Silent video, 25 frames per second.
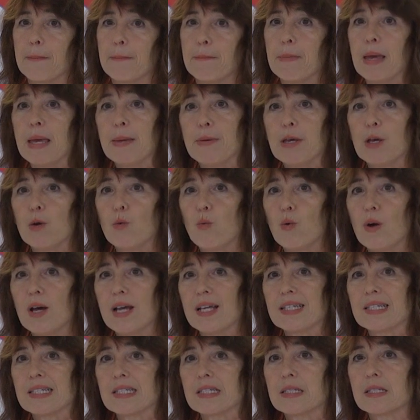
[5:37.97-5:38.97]
Maybe it
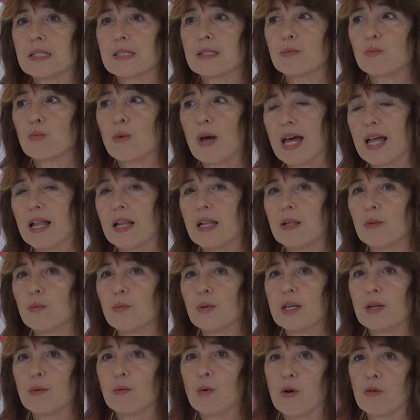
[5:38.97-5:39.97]
was, well,
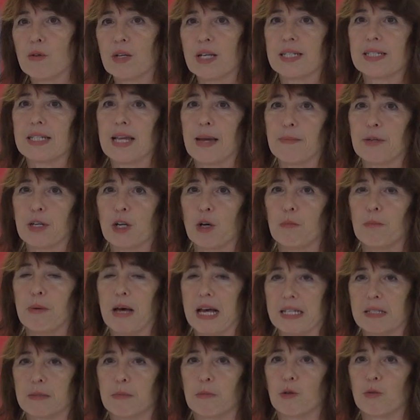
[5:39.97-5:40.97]
we won't examine all
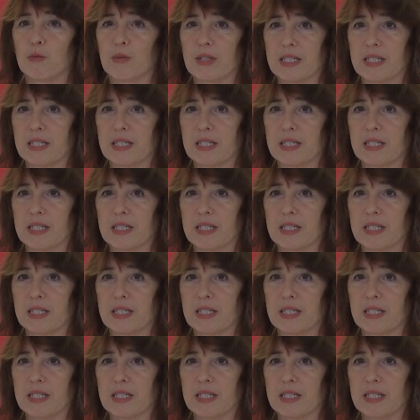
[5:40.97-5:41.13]
possible